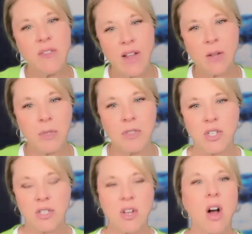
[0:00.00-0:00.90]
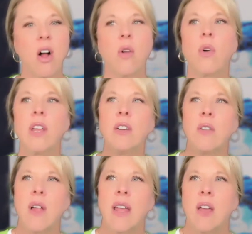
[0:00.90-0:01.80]
available to just call, or
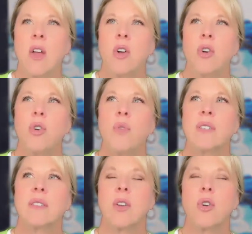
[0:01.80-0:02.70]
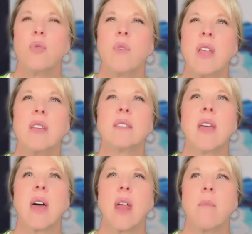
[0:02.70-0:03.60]
like who is
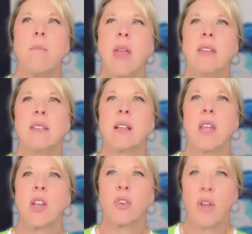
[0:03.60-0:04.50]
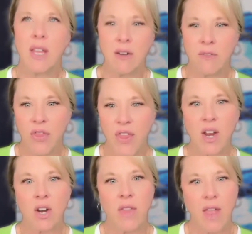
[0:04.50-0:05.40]
that amazingly creative
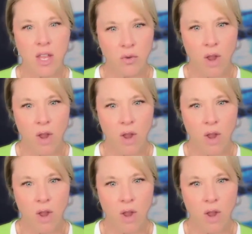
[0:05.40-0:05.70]
thinker that